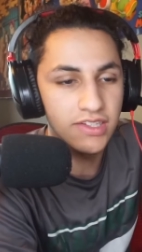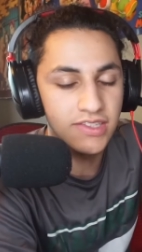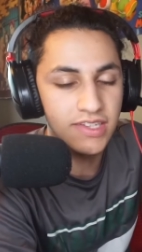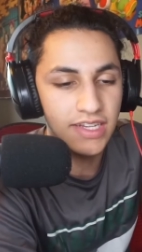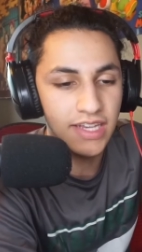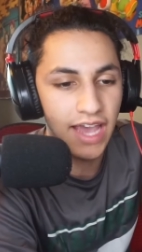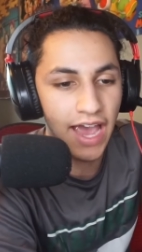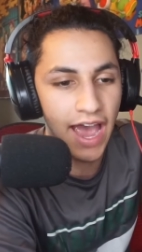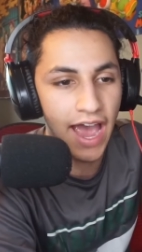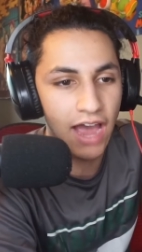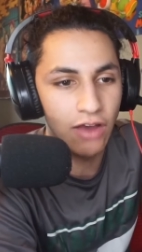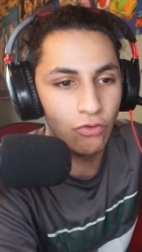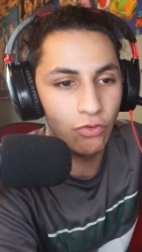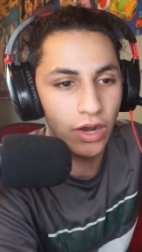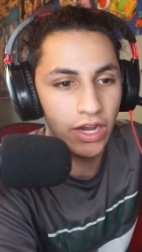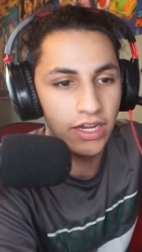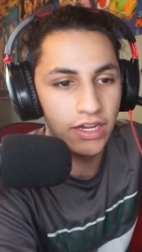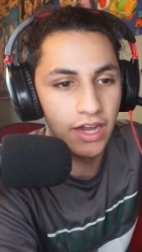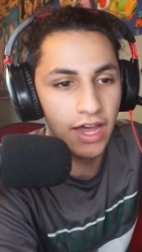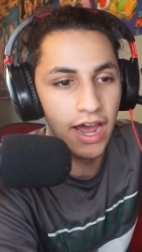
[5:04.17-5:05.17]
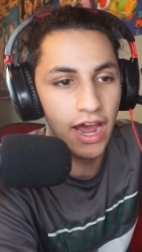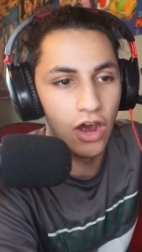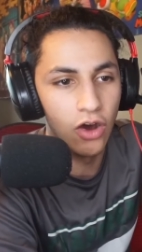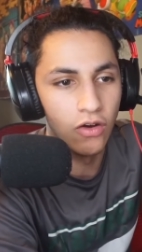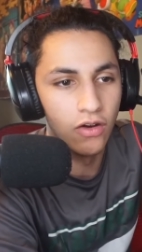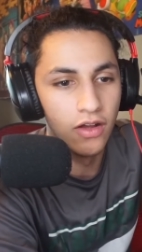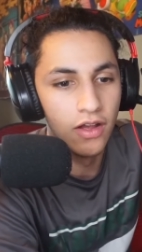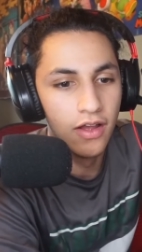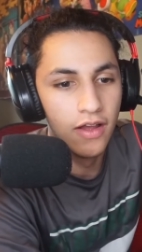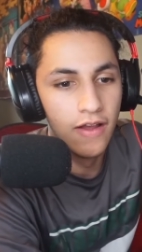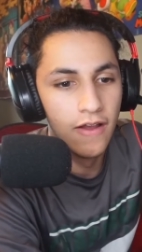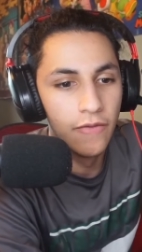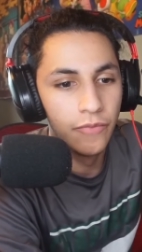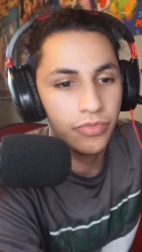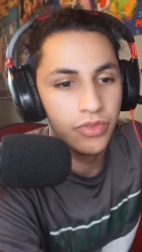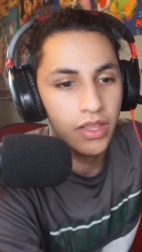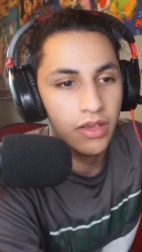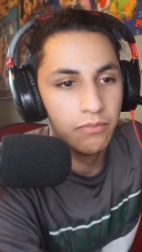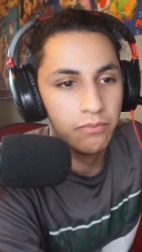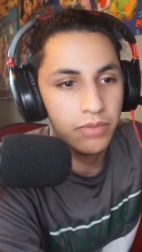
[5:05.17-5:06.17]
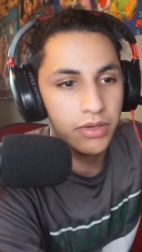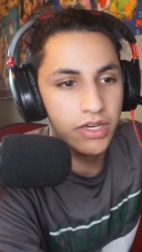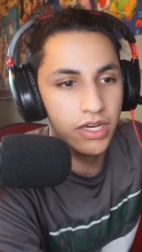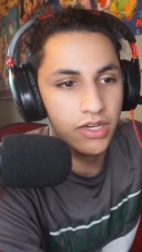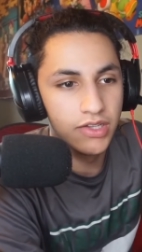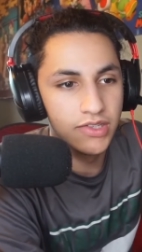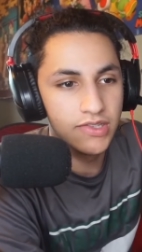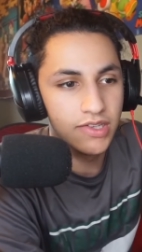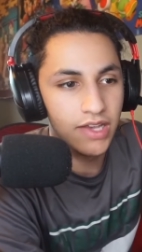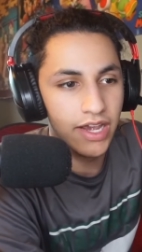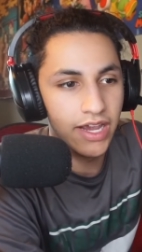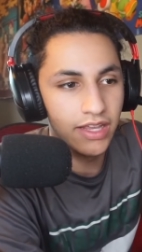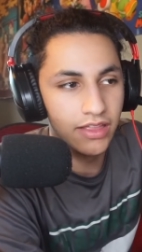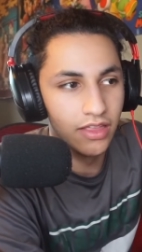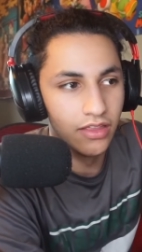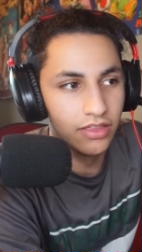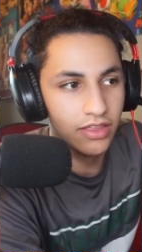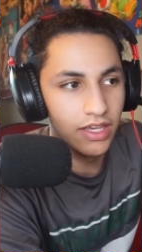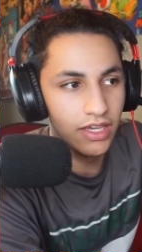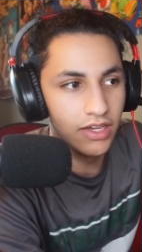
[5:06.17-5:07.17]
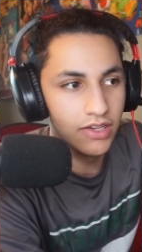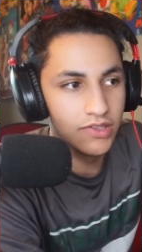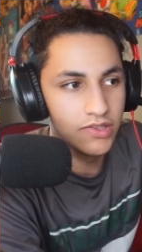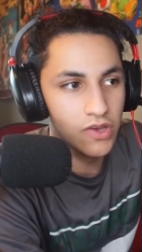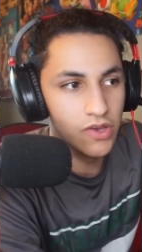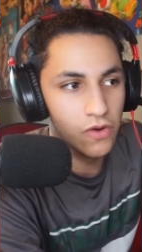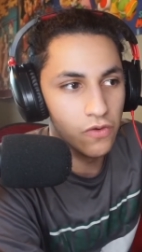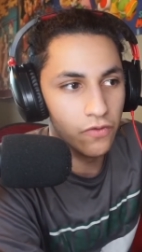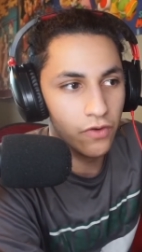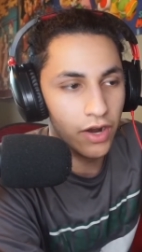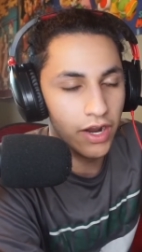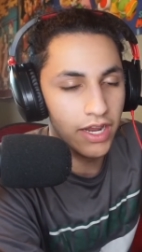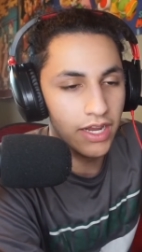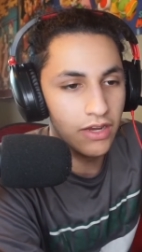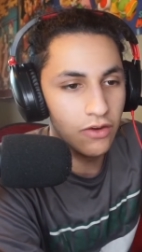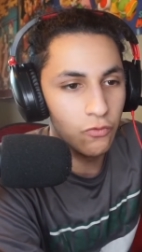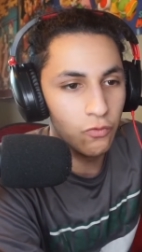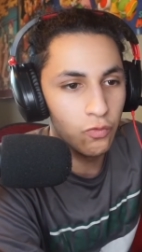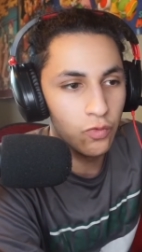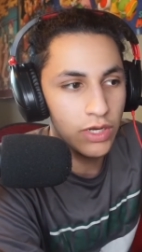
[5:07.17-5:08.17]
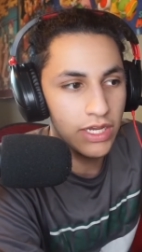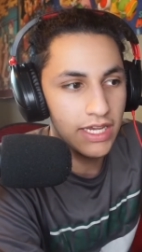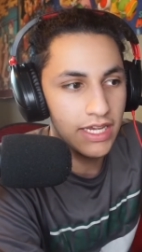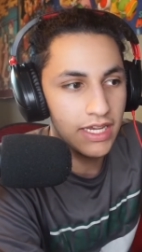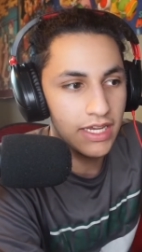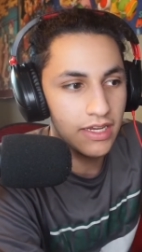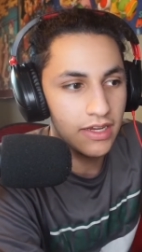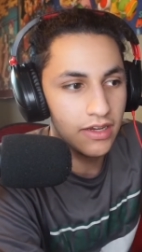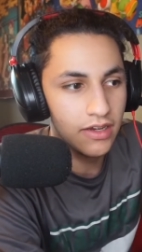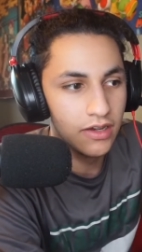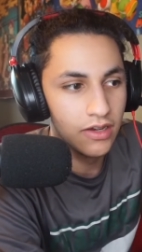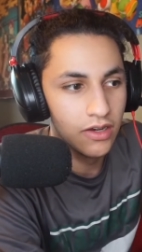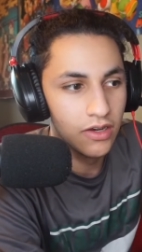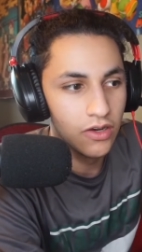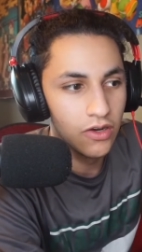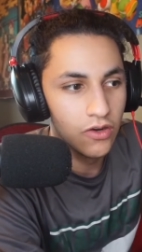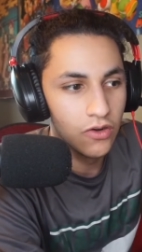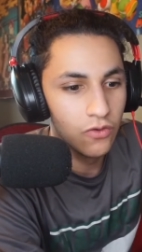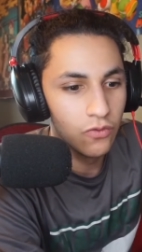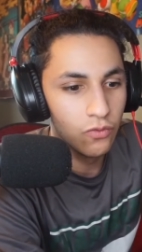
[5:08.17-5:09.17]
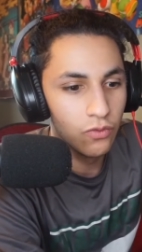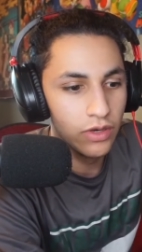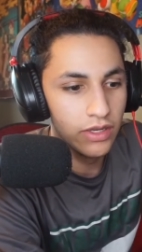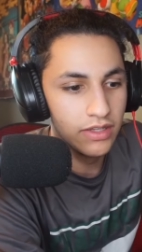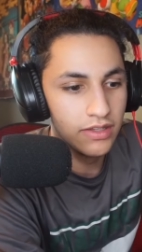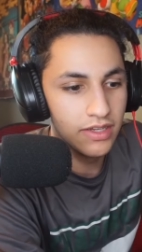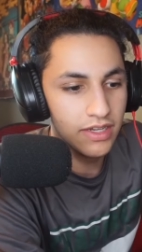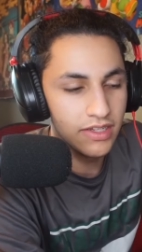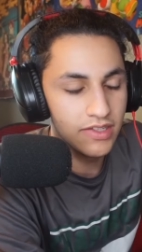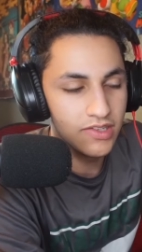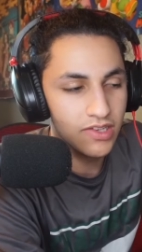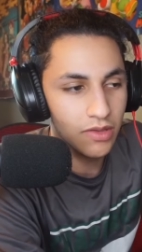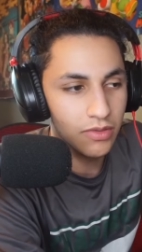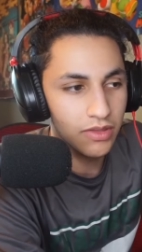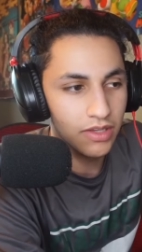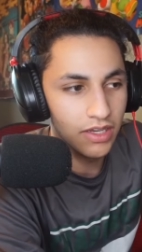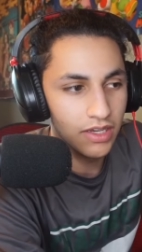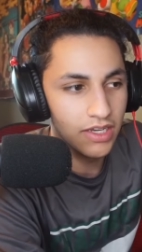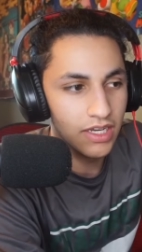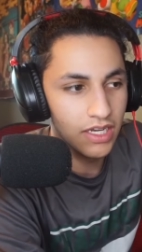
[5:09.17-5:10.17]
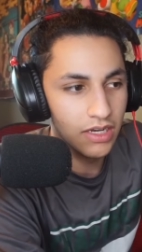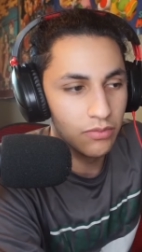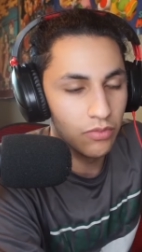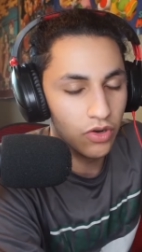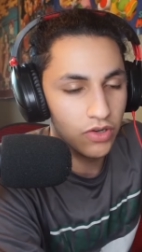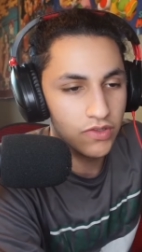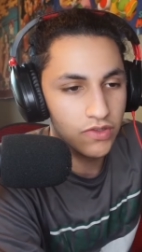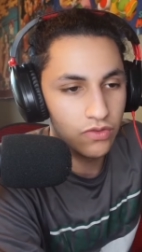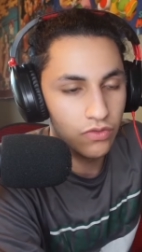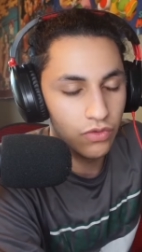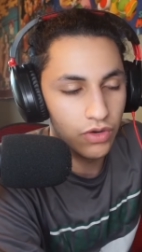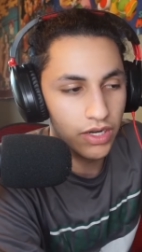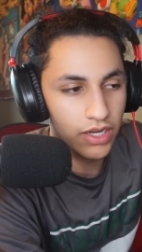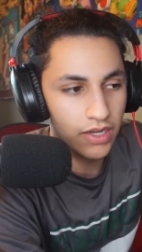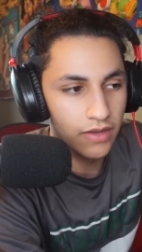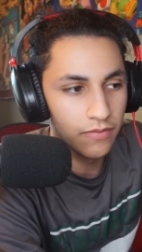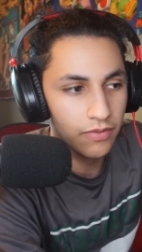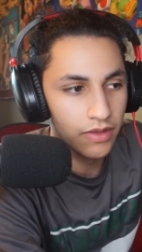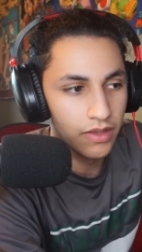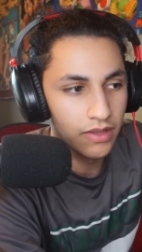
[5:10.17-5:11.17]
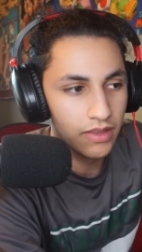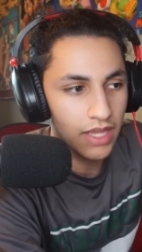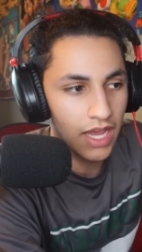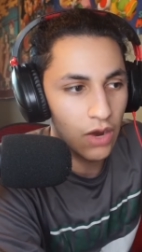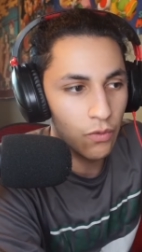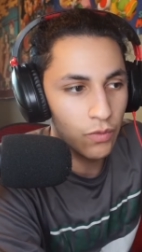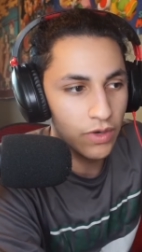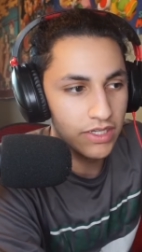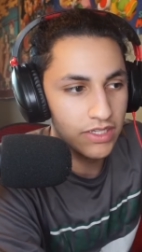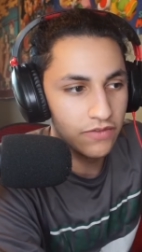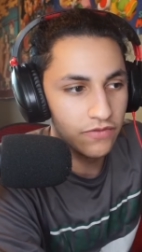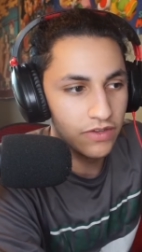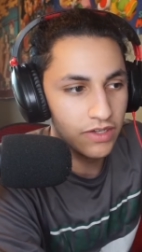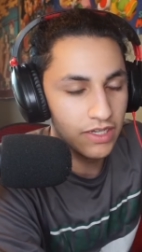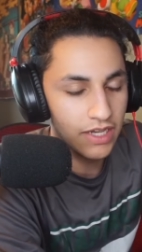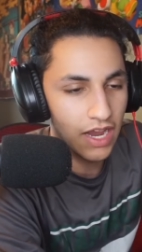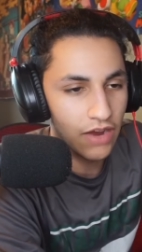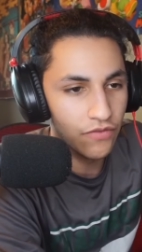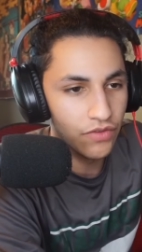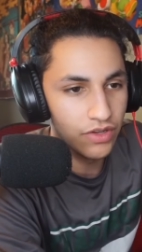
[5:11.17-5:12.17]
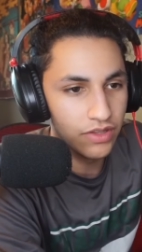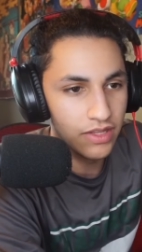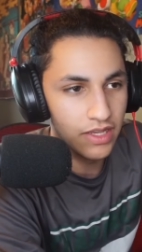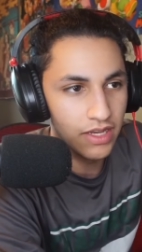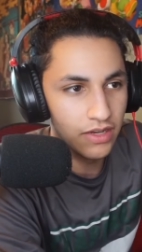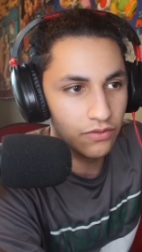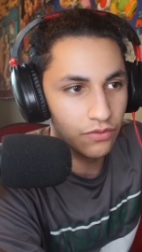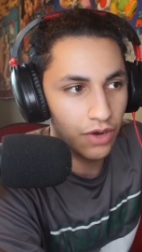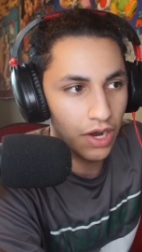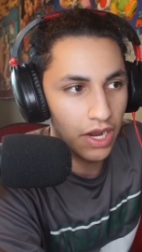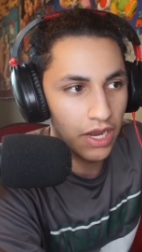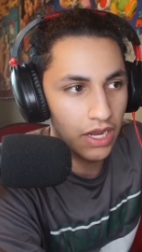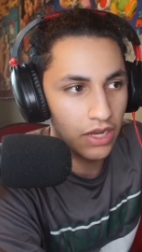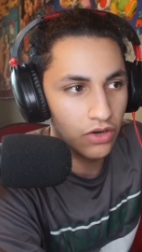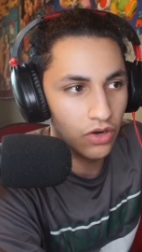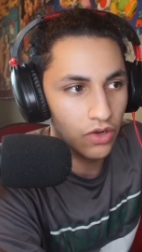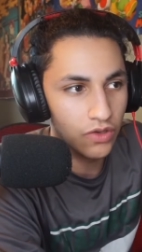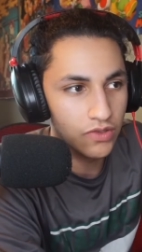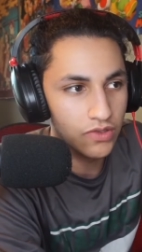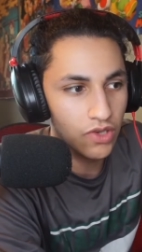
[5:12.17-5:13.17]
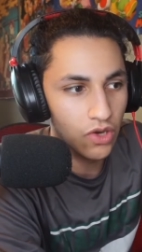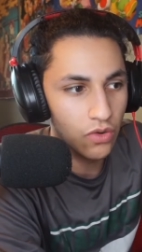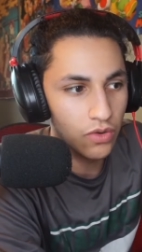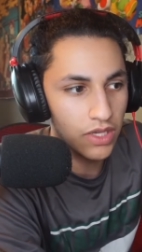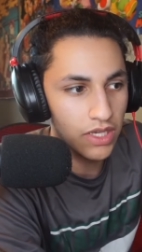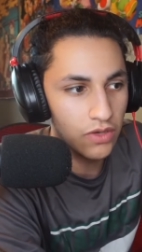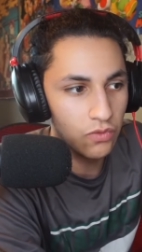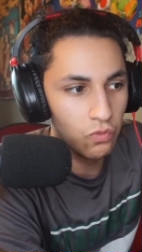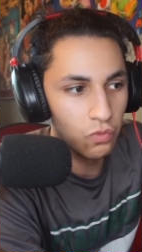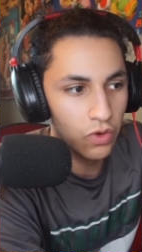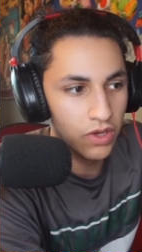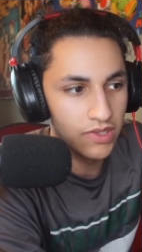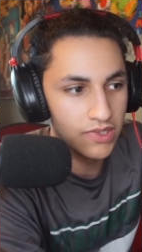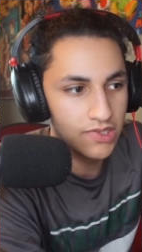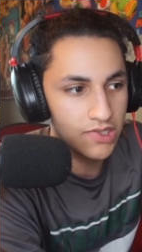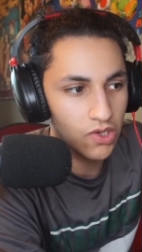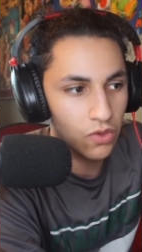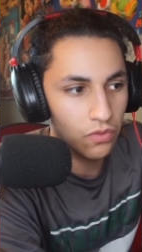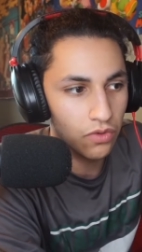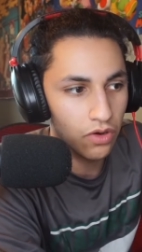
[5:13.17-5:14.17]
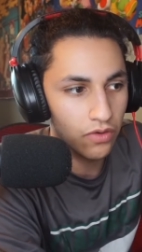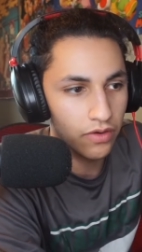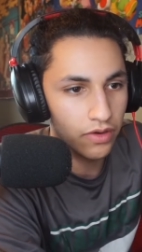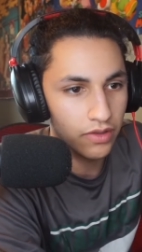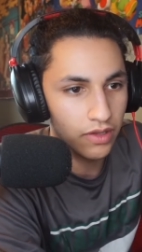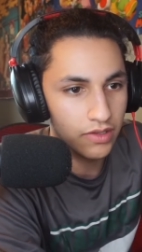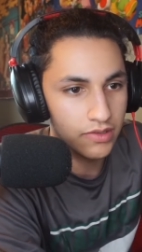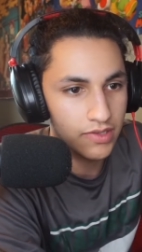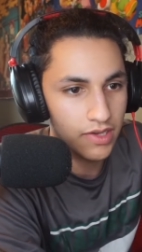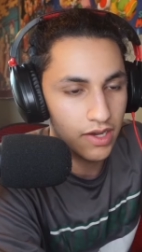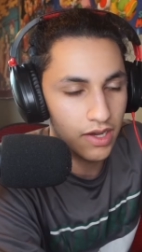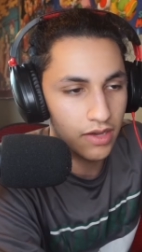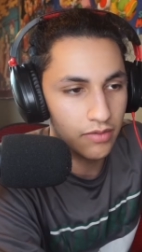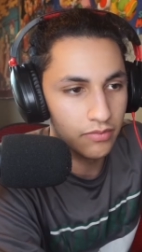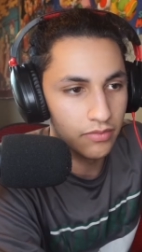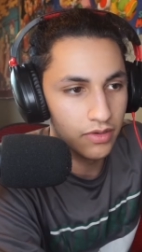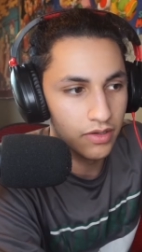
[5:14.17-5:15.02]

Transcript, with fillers: he at right now? Because like the thing is though, right? We we did something in Kingdom Hearts 3 that we defeat everything, right? And also he went somewhere around that time.